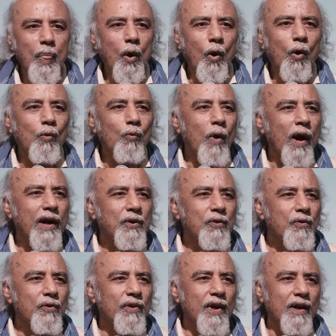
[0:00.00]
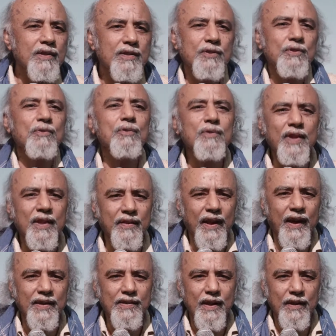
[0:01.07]
Or why do things do the
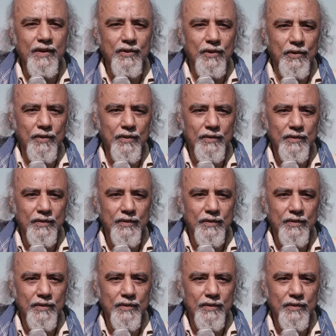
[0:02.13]
things they do?